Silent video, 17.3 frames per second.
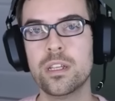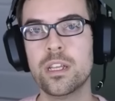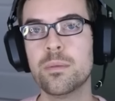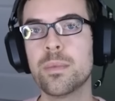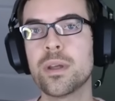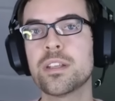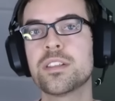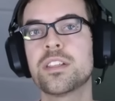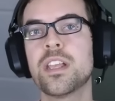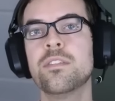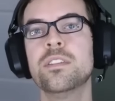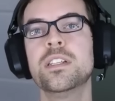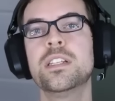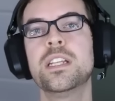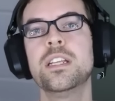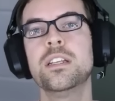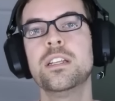In my
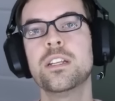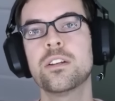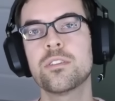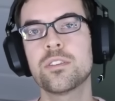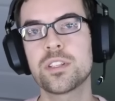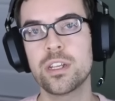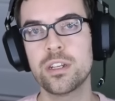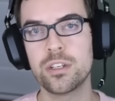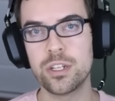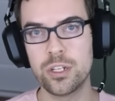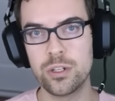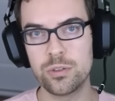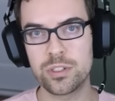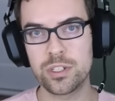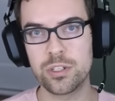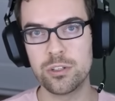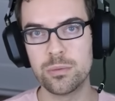17 years on
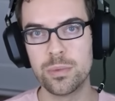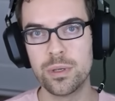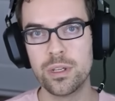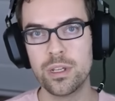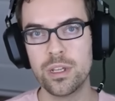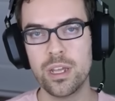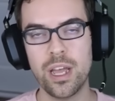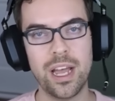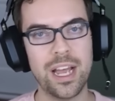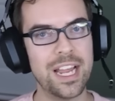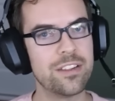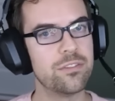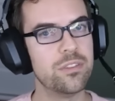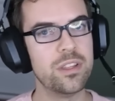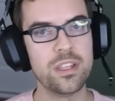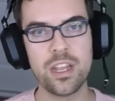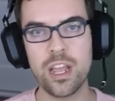YouTube, I've
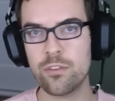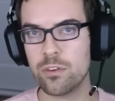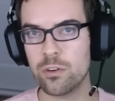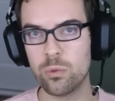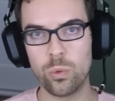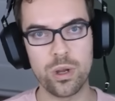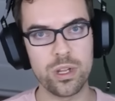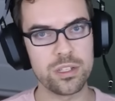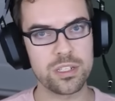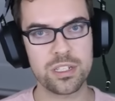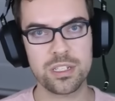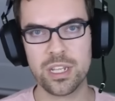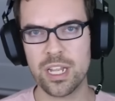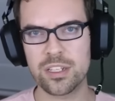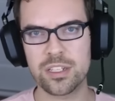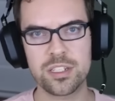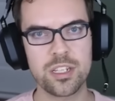never once
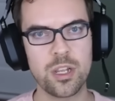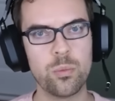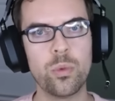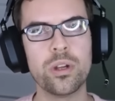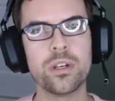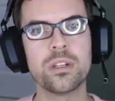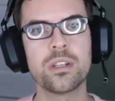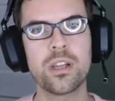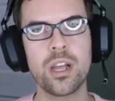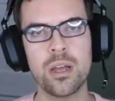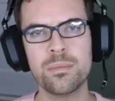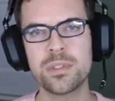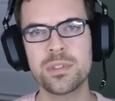had someone come